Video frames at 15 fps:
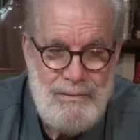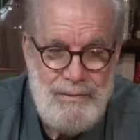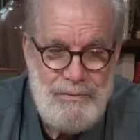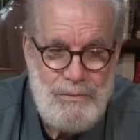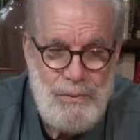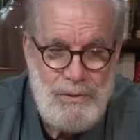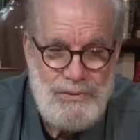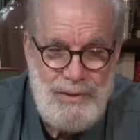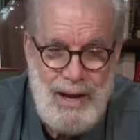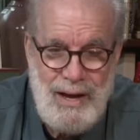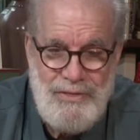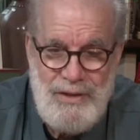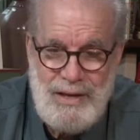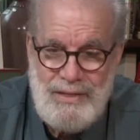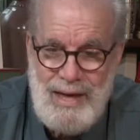course, I
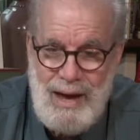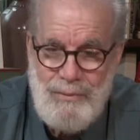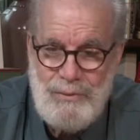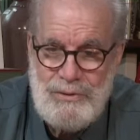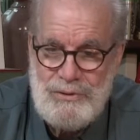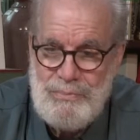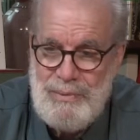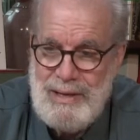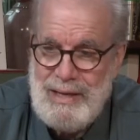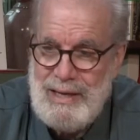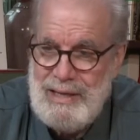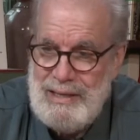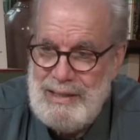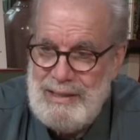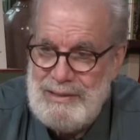think that was
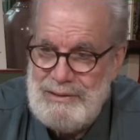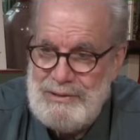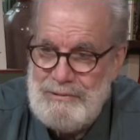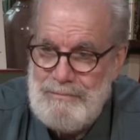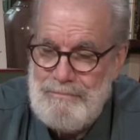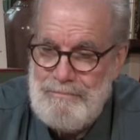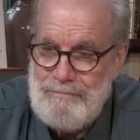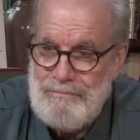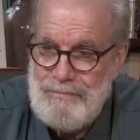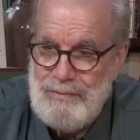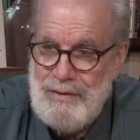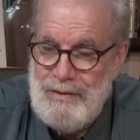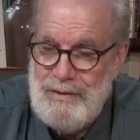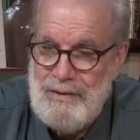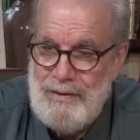because
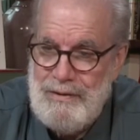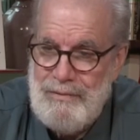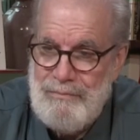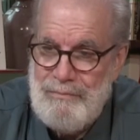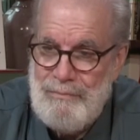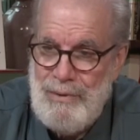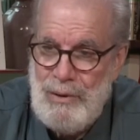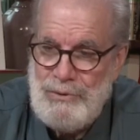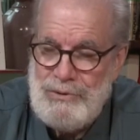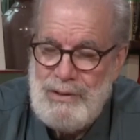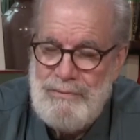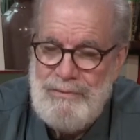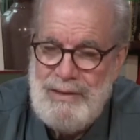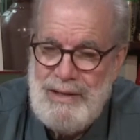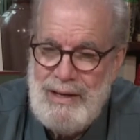most
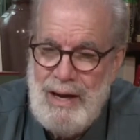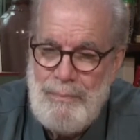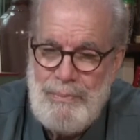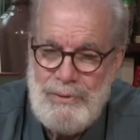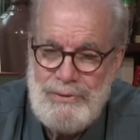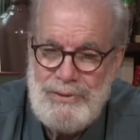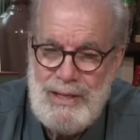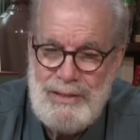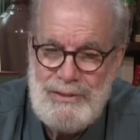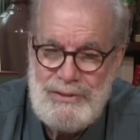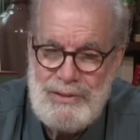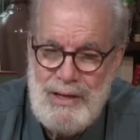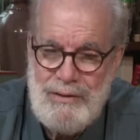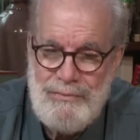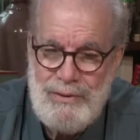of the uppers at
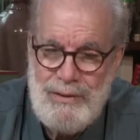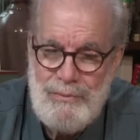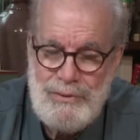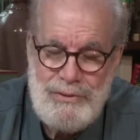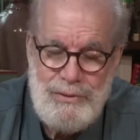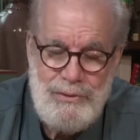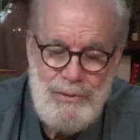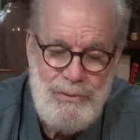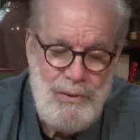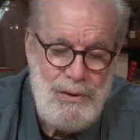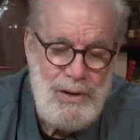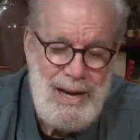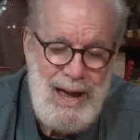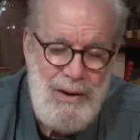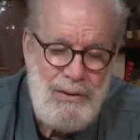Discovery, who are
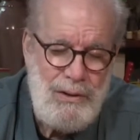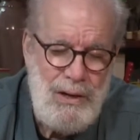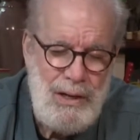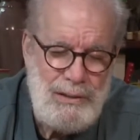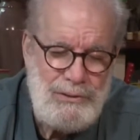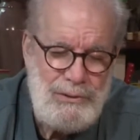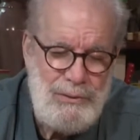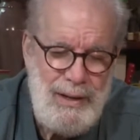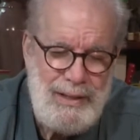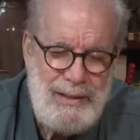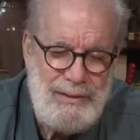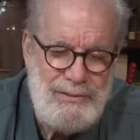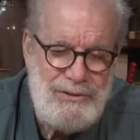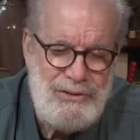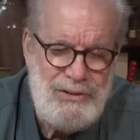now gone, so I
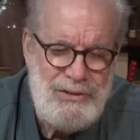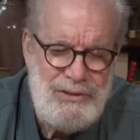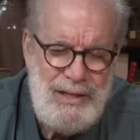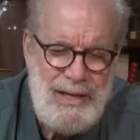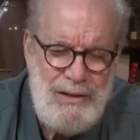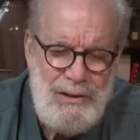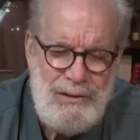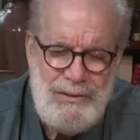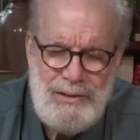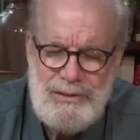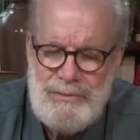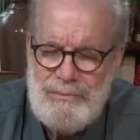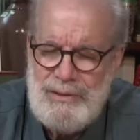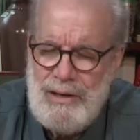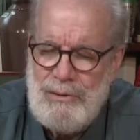can say all these
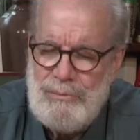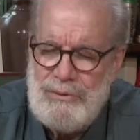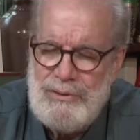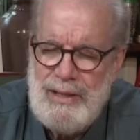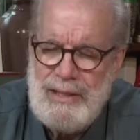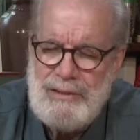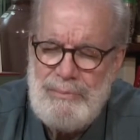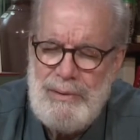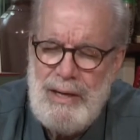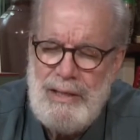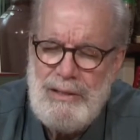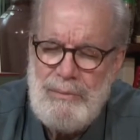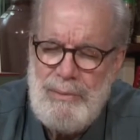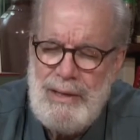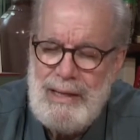terrible things behind
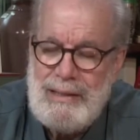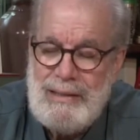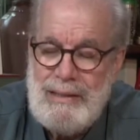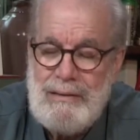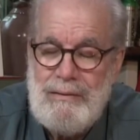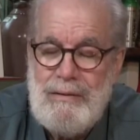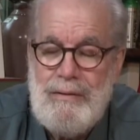their back now,